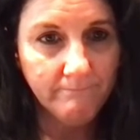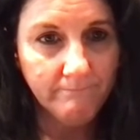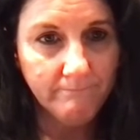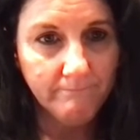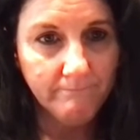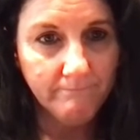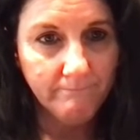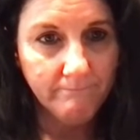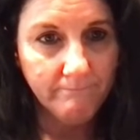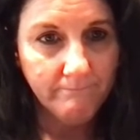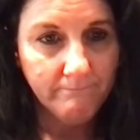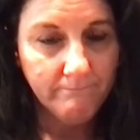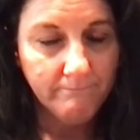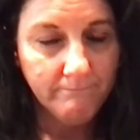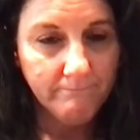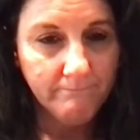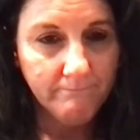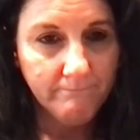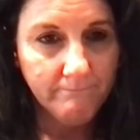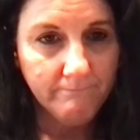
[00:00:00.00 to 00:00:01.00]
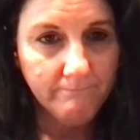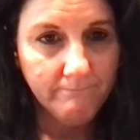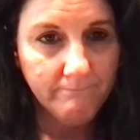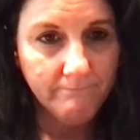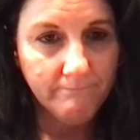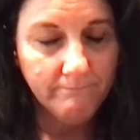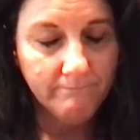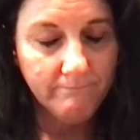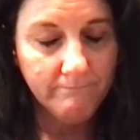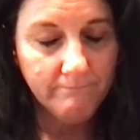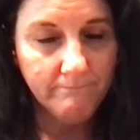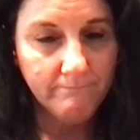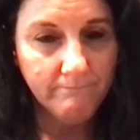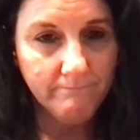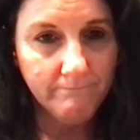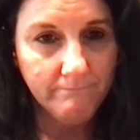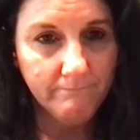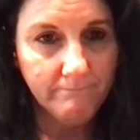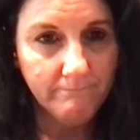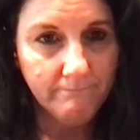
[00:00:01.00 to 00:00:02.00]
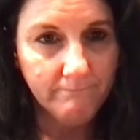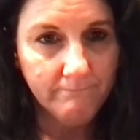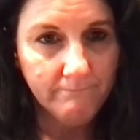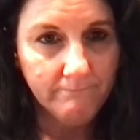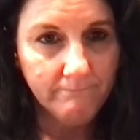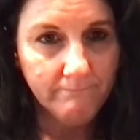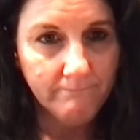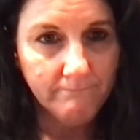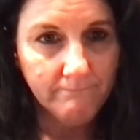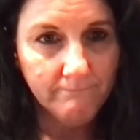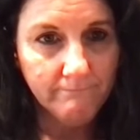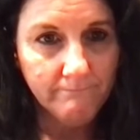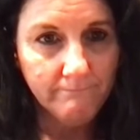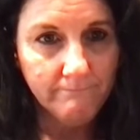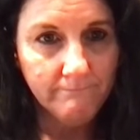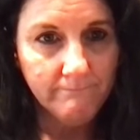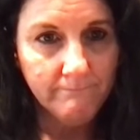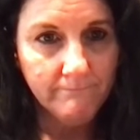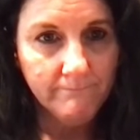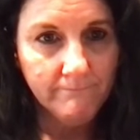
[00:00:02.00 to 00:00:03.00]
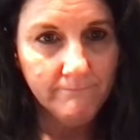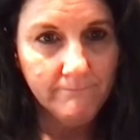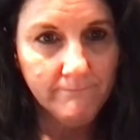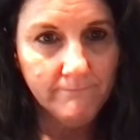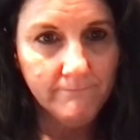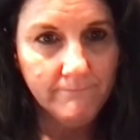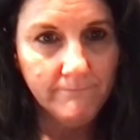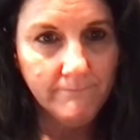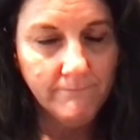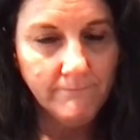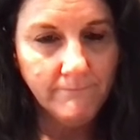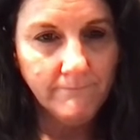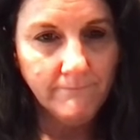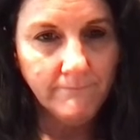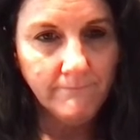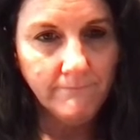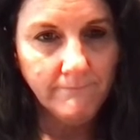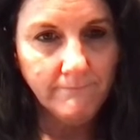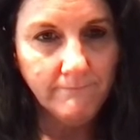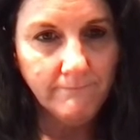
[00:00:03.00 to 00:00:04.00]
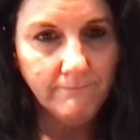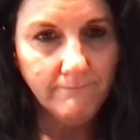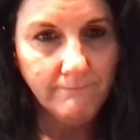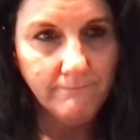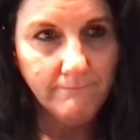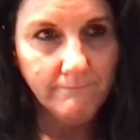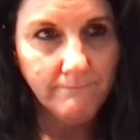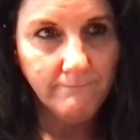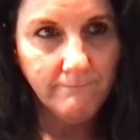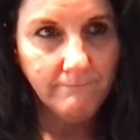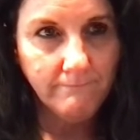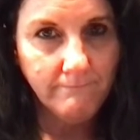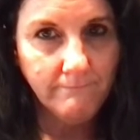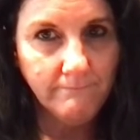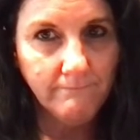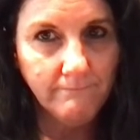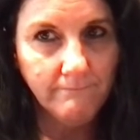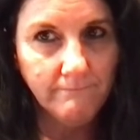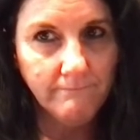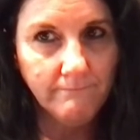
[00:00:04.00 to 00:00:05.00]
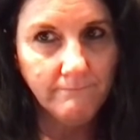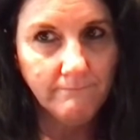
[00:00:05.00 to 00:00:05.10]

No words are spoken by the person on screen.